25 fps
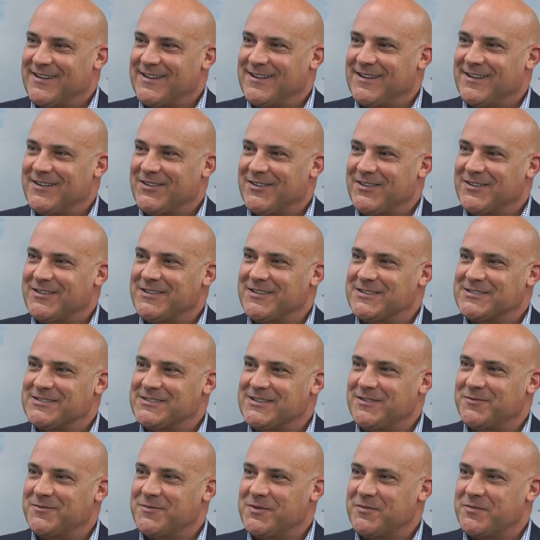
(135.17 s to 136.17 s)
in all of
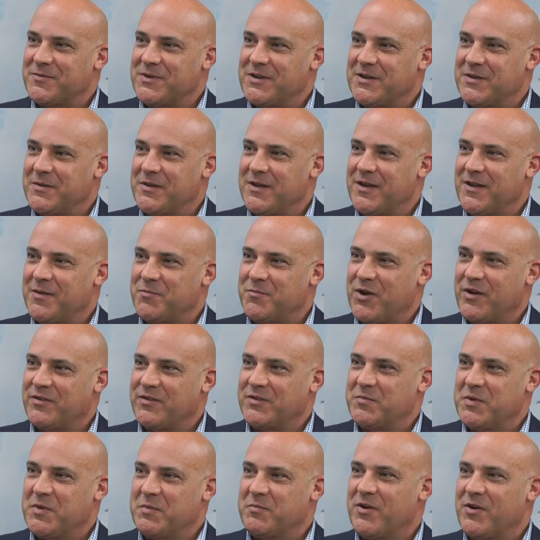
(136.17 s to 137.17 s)
this and we're really uh, proud
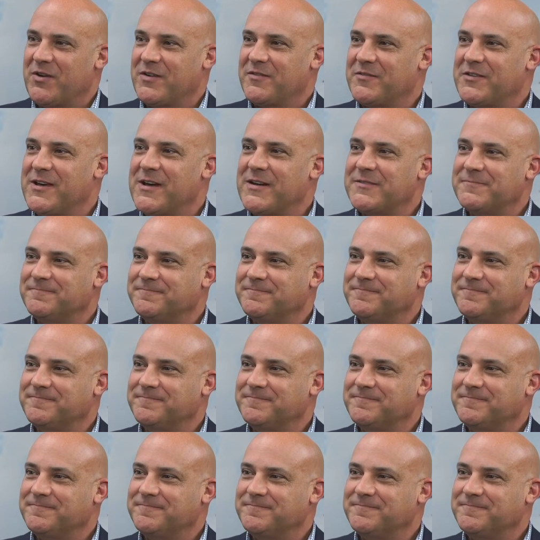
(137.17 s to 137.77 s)
to be part of that.